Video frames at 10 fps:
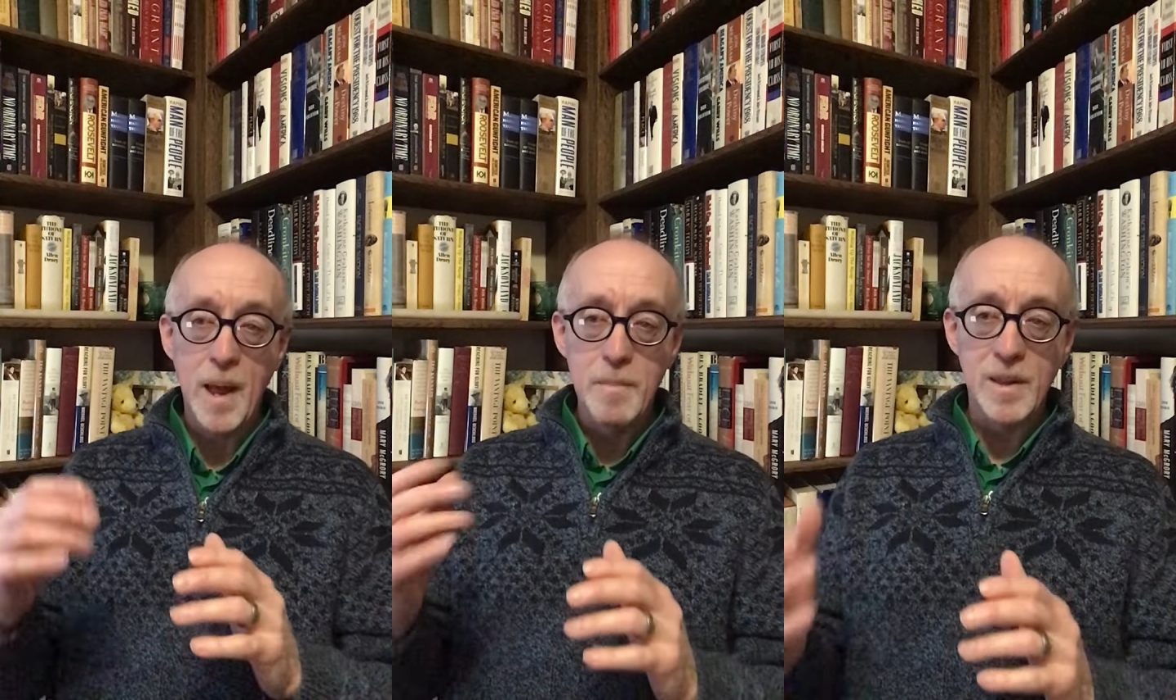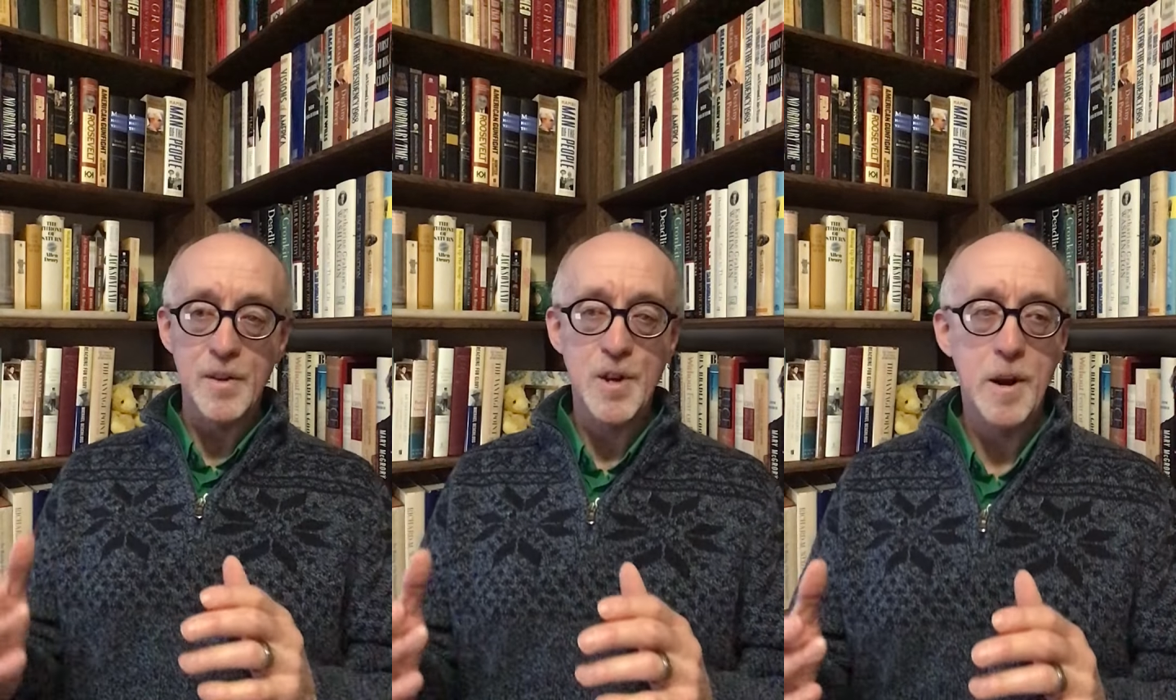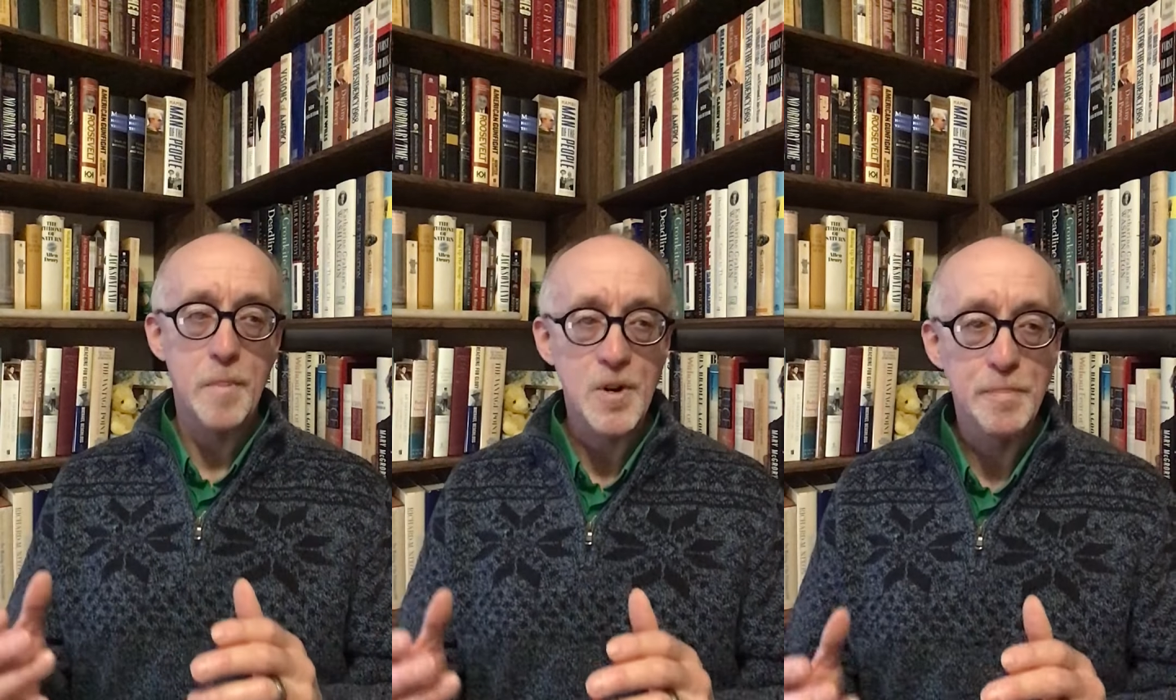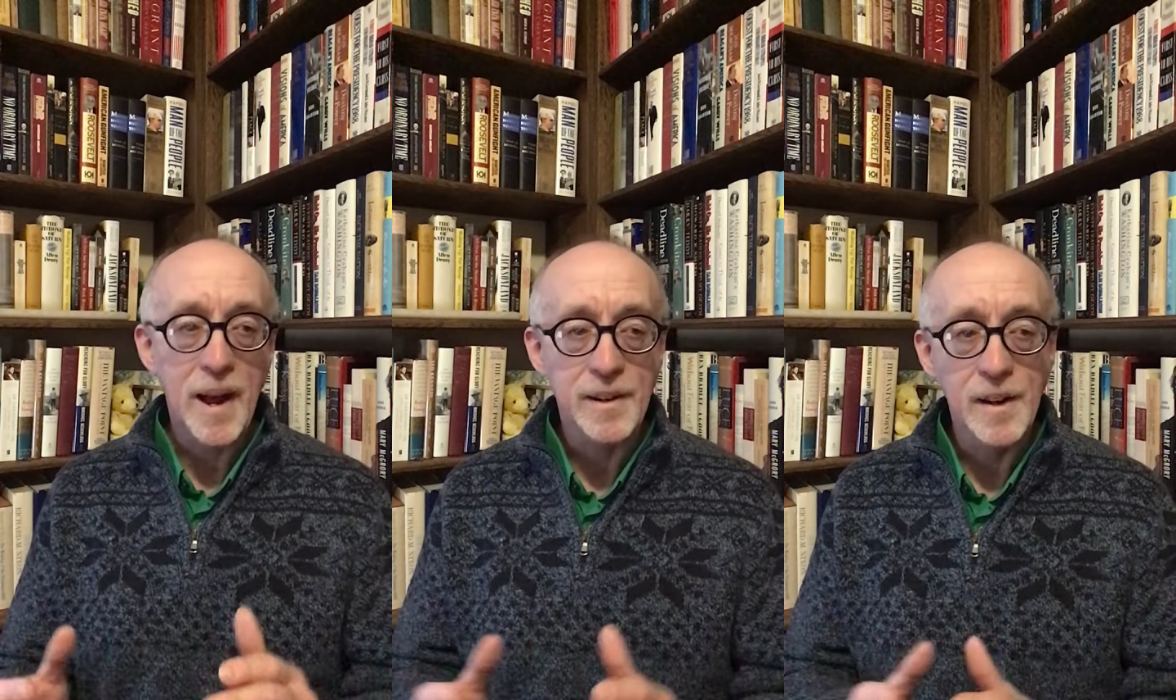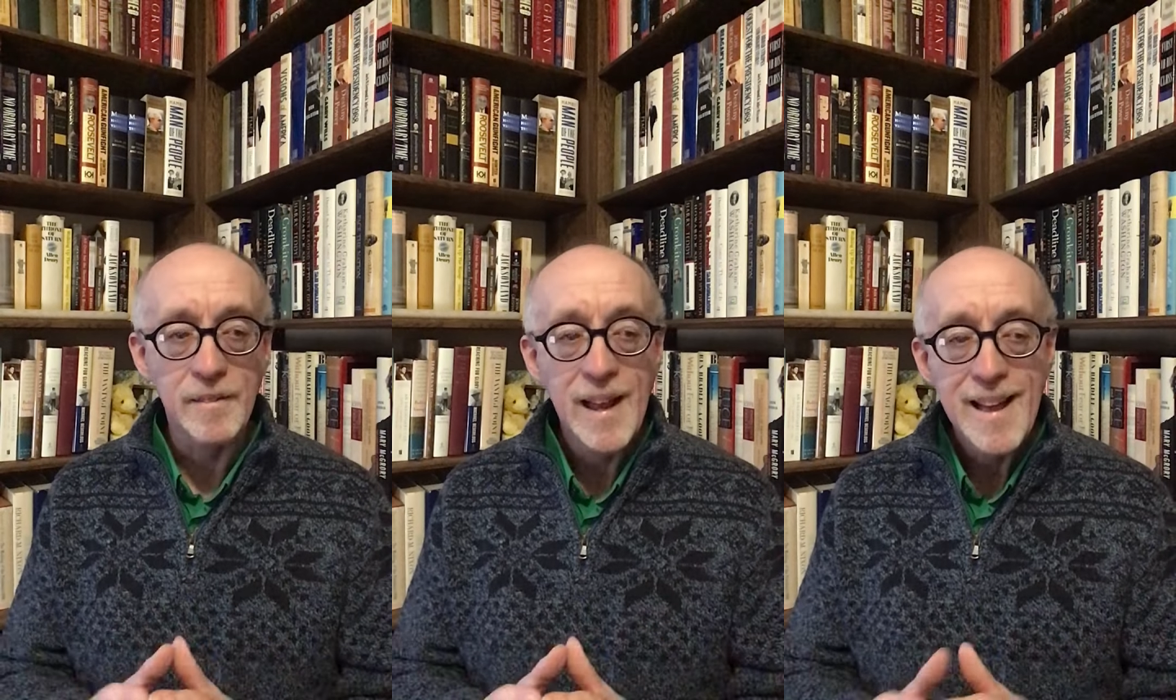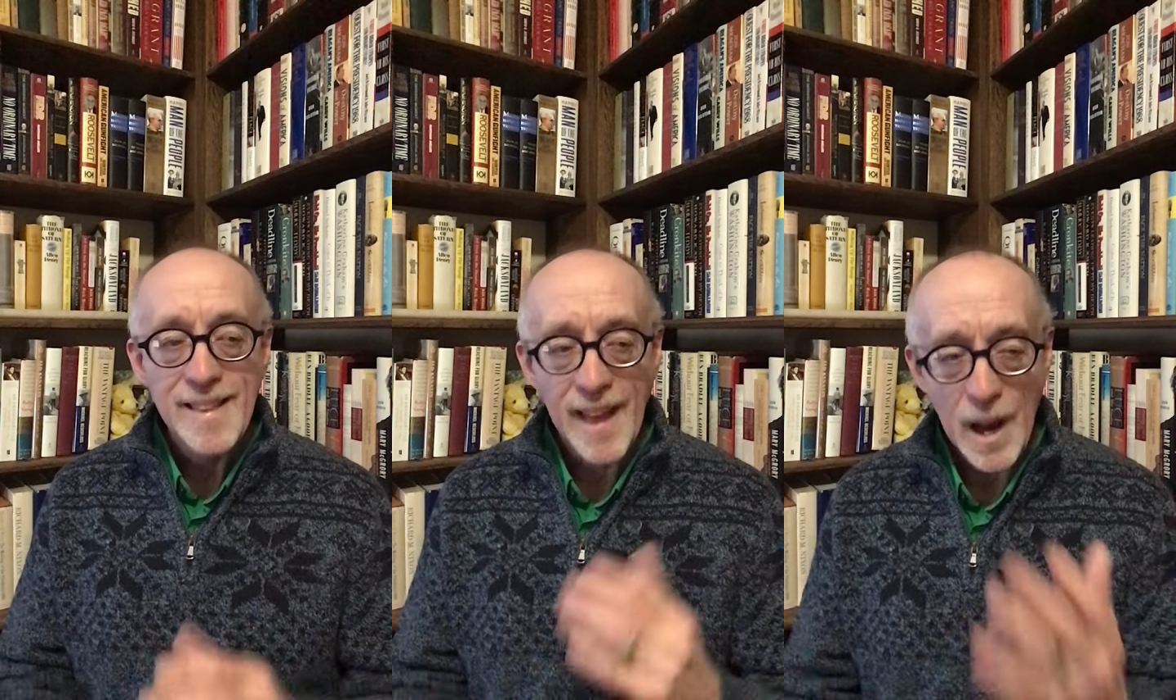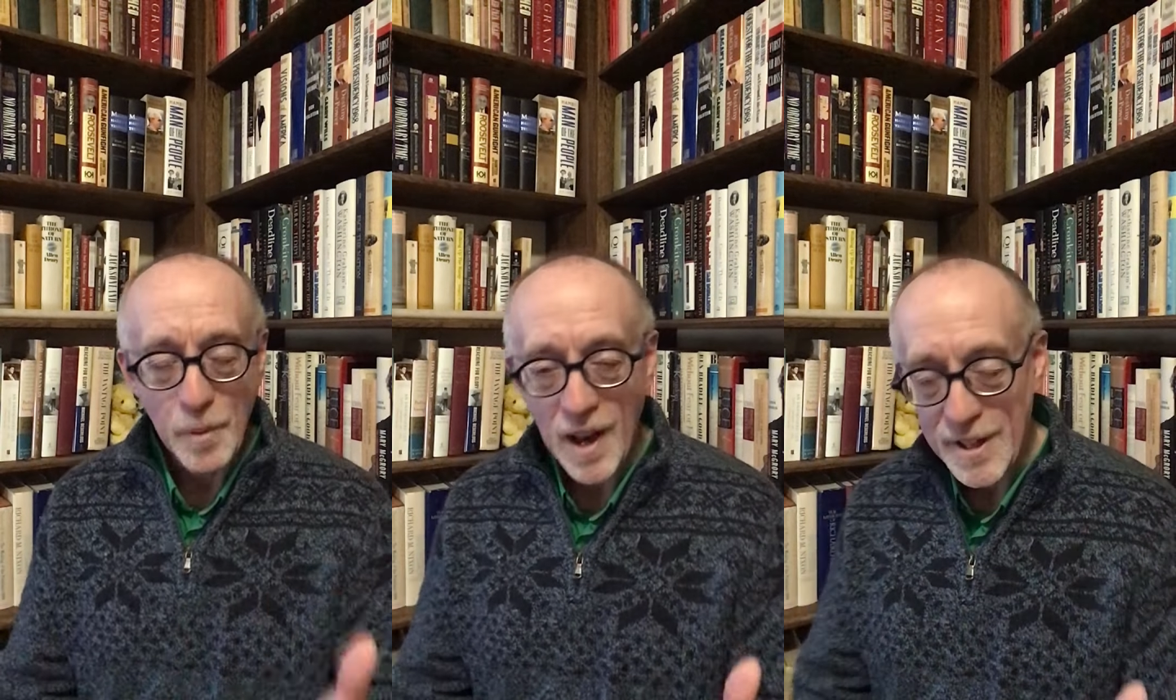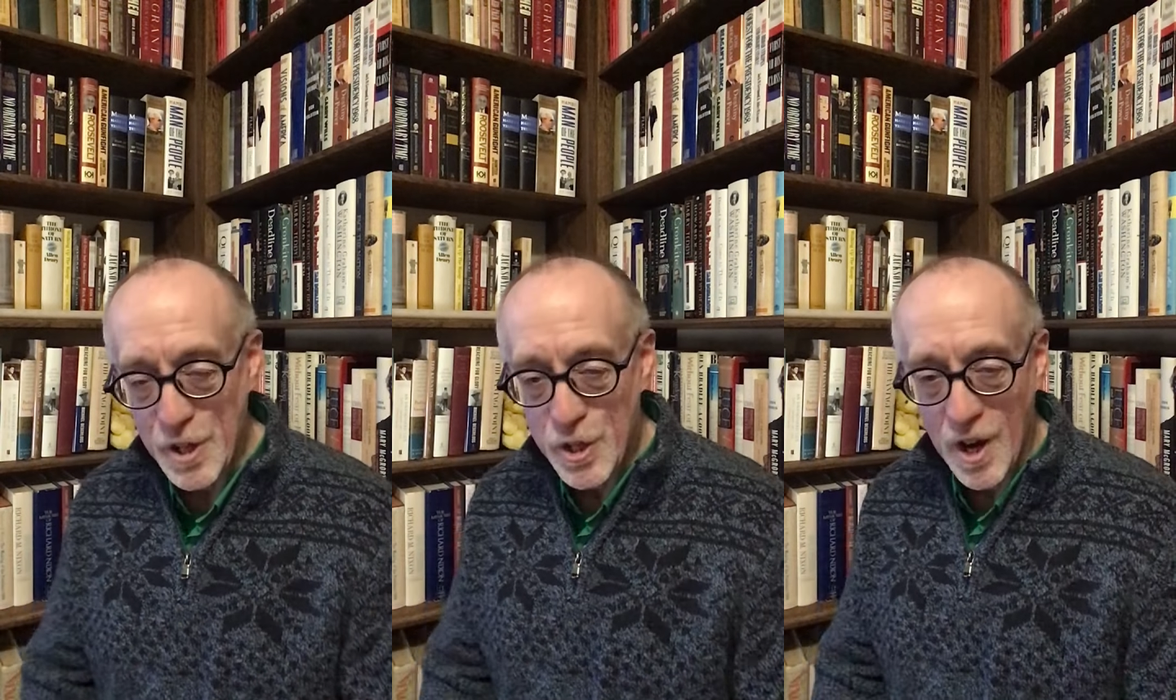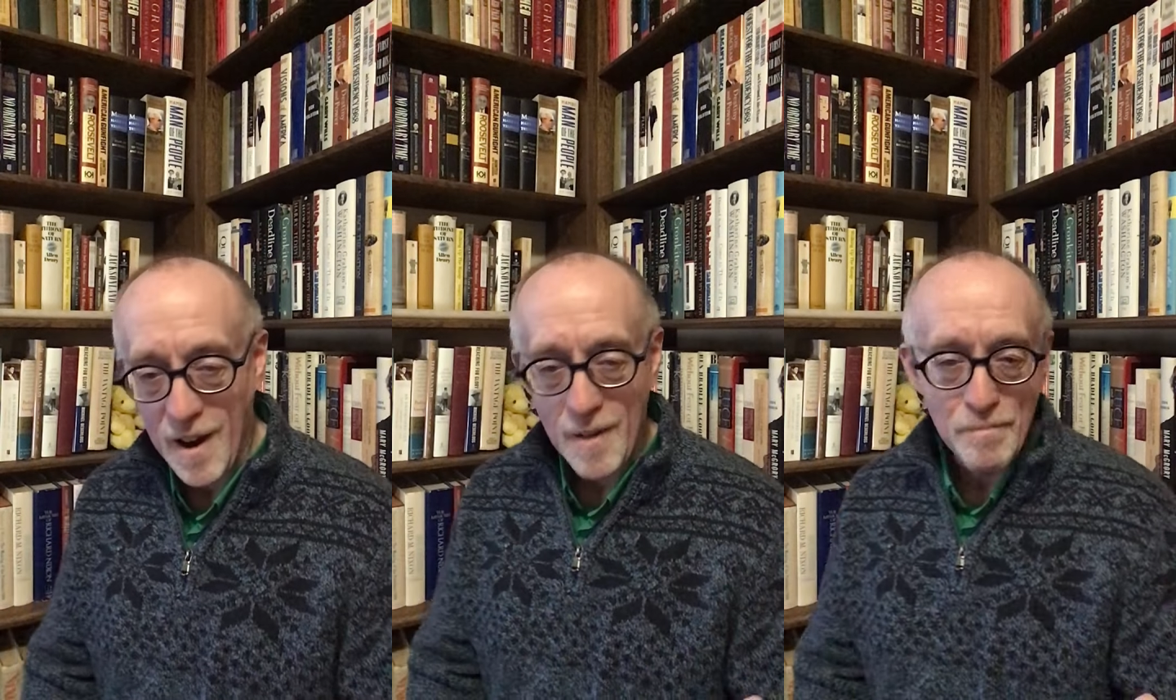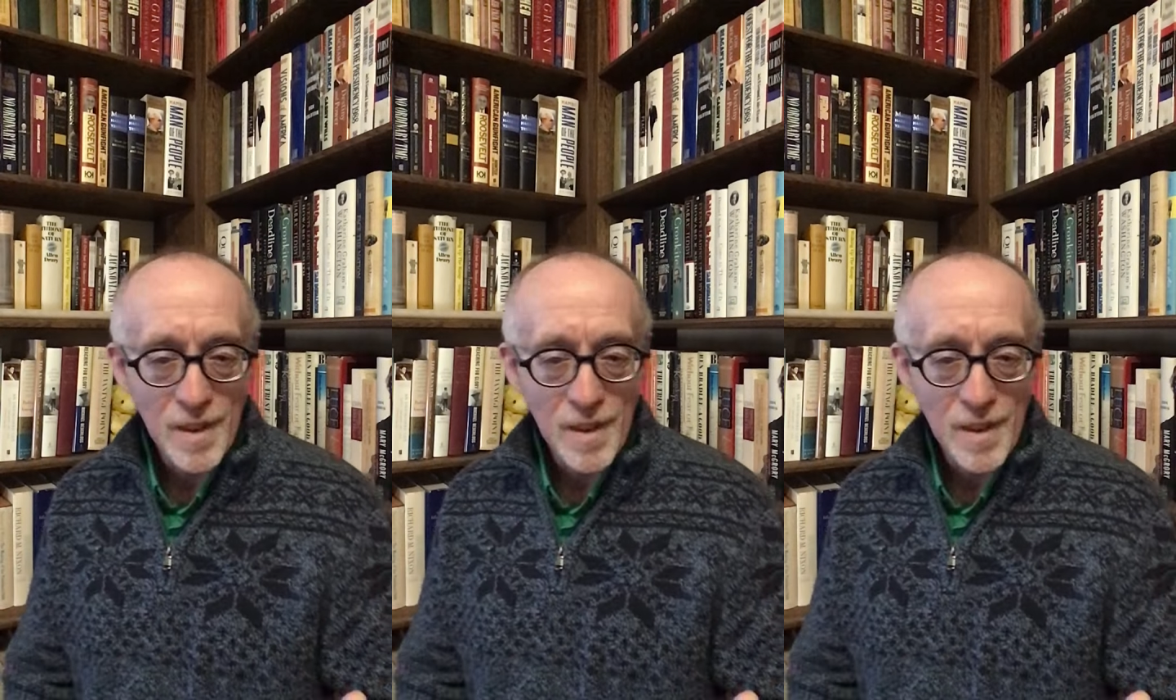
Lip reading: a military perspective that I would like to share.